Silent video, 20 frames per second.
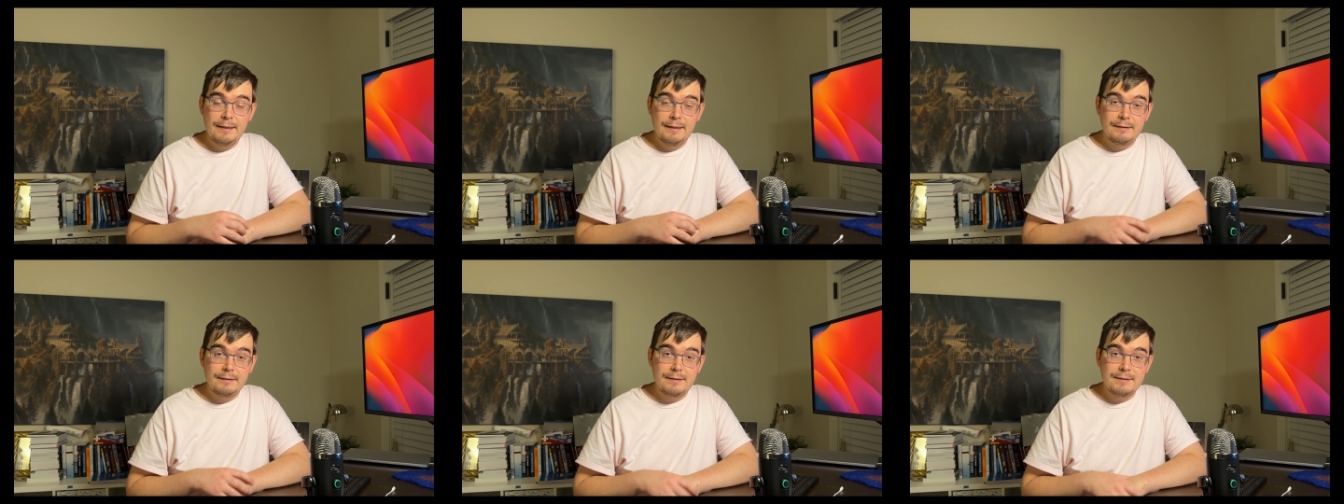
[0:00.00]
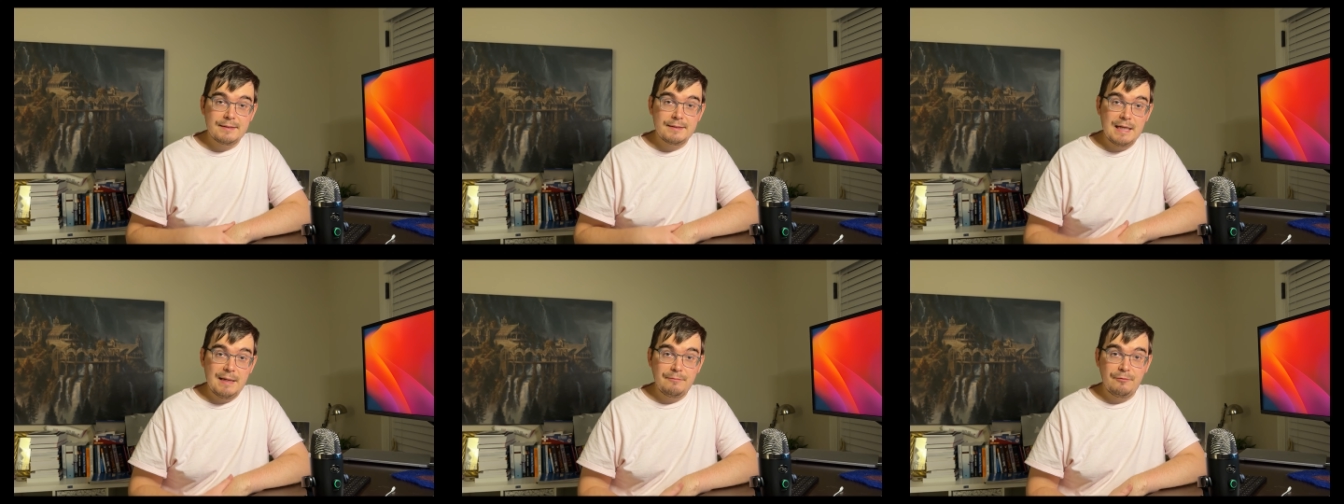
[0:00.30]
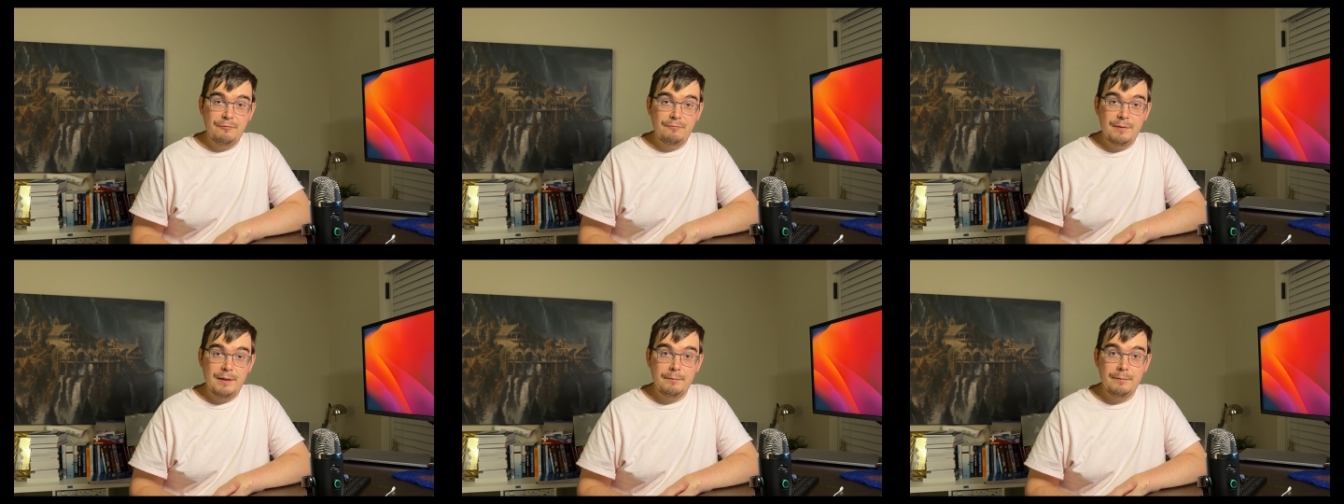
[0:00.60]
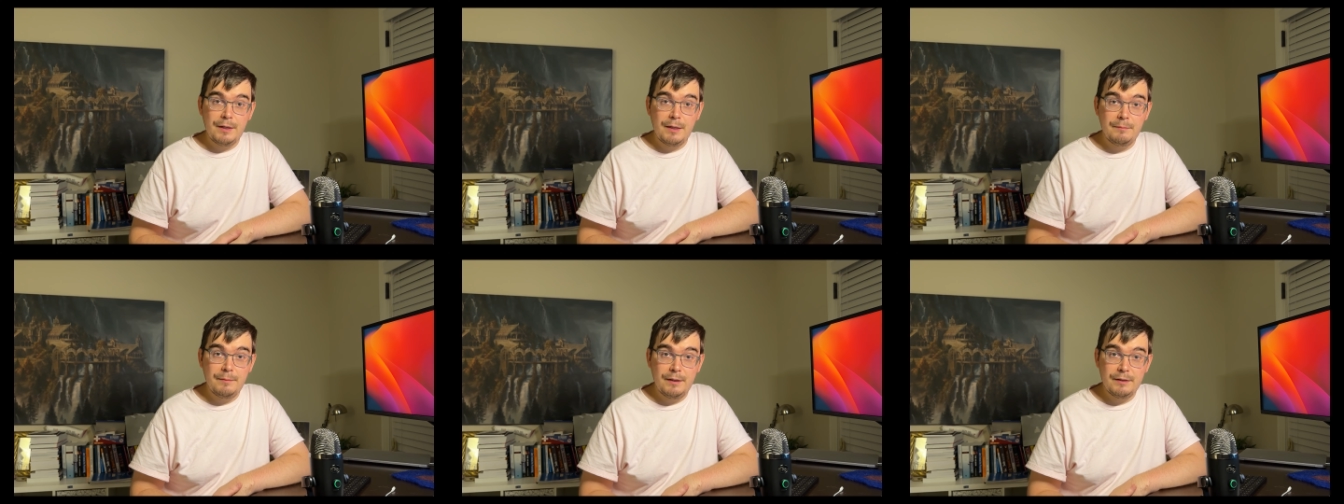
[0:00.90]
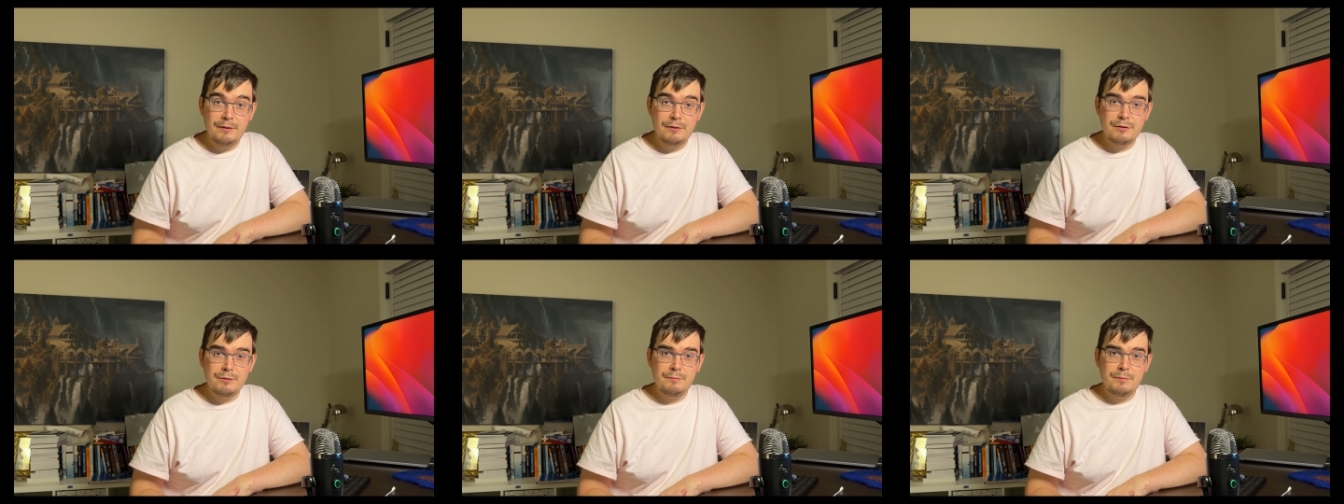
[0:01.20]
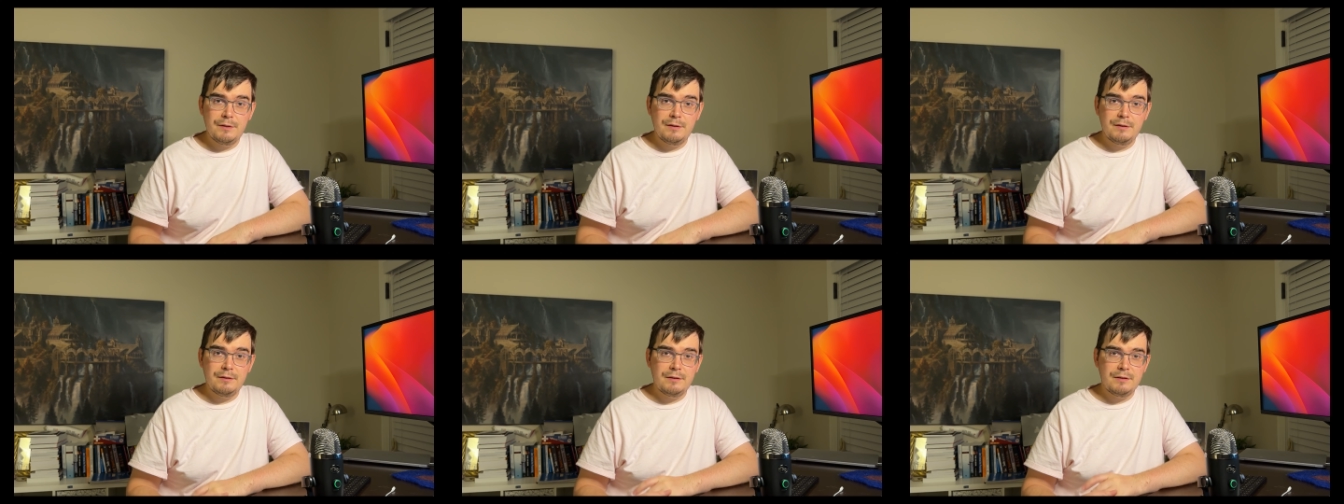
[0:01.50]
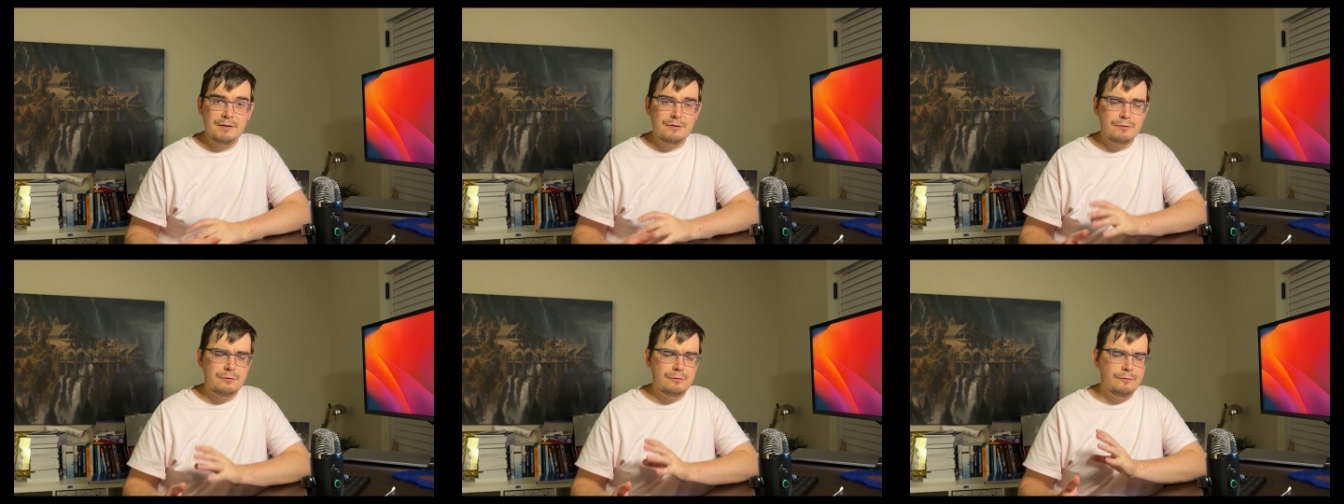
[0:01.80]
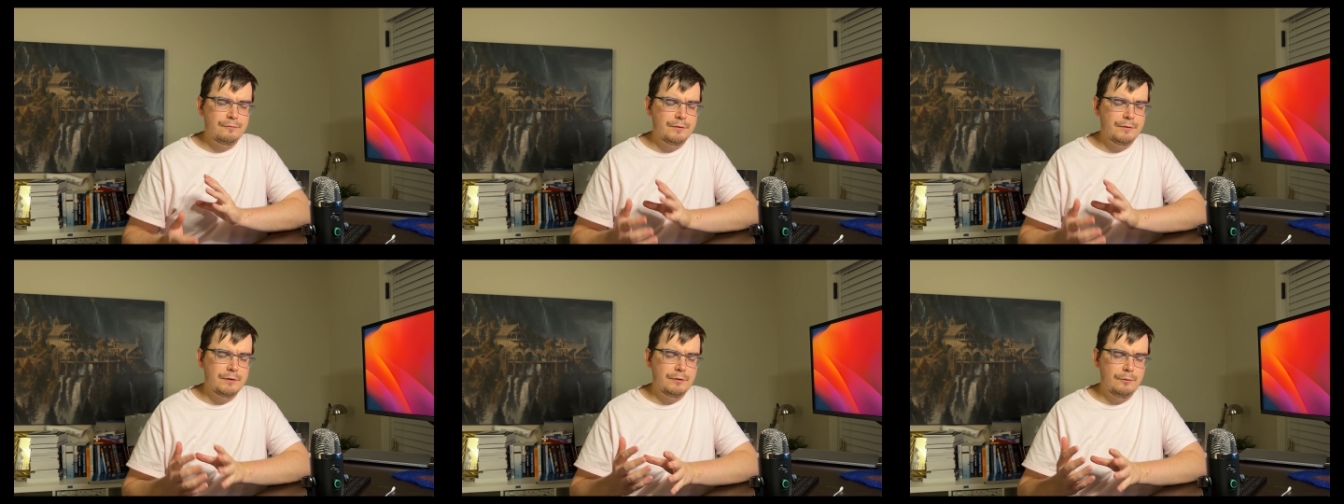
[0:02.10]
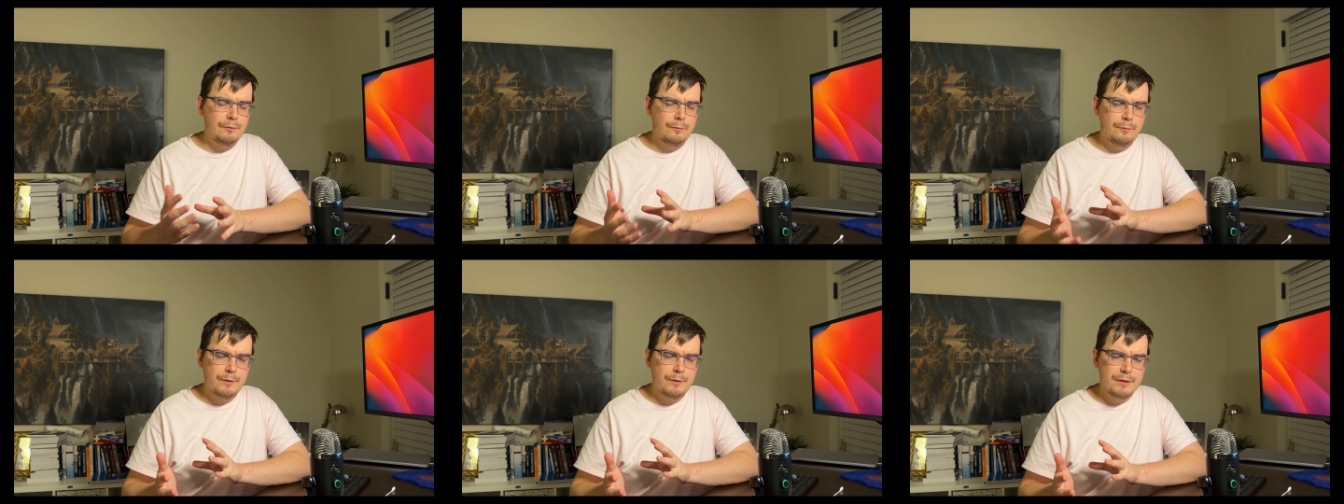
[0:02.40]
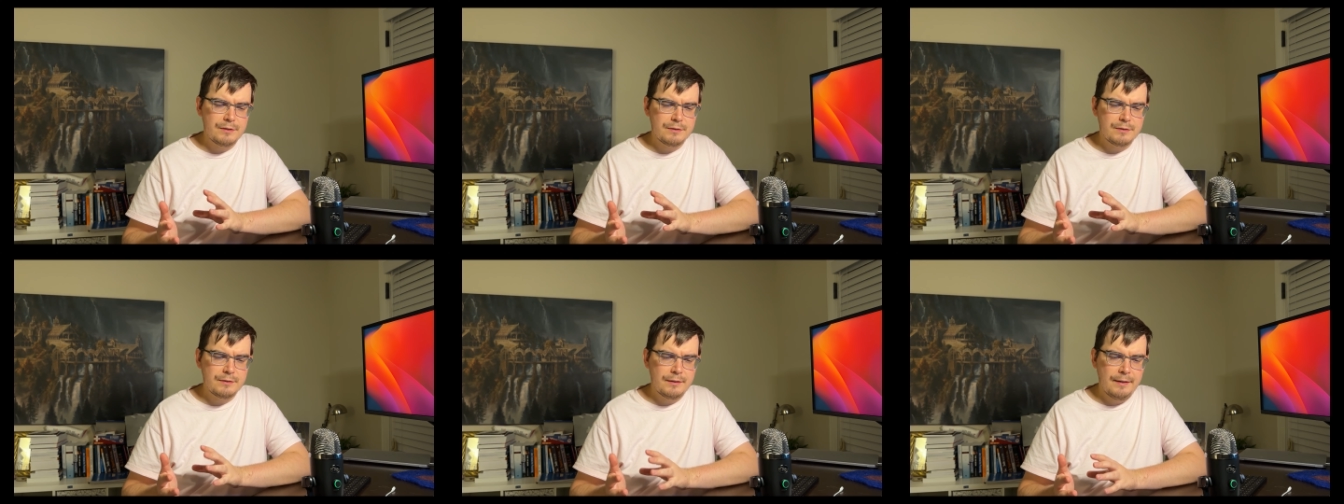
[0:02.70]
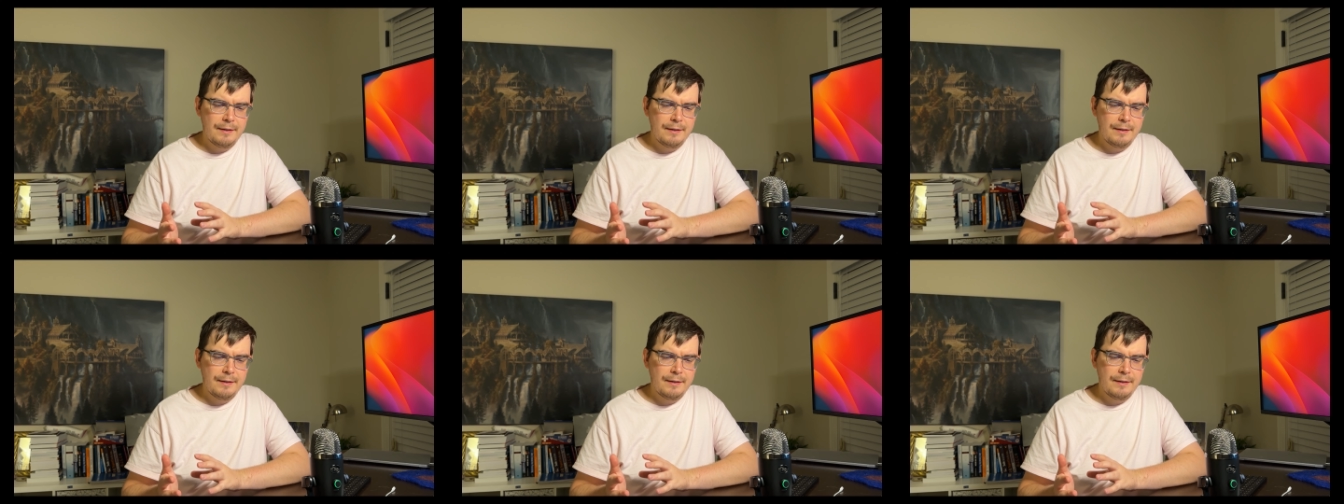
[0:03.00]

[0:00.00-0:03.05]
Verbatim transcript: this type of memory management is to fiddle with